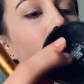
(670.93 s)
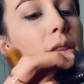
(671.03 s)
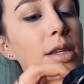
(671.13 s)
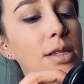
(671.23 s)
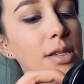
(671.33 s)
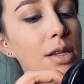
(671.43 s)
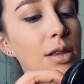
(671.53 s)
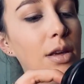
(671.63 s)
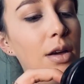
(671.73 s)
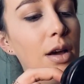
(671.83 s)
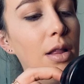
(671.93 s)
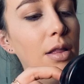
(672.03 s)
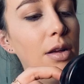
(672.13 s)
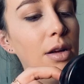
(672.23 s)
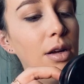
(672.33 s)
This is in the
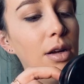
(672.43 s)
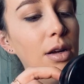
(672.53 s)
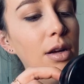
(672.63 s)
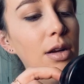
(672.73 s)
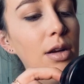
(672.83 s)
color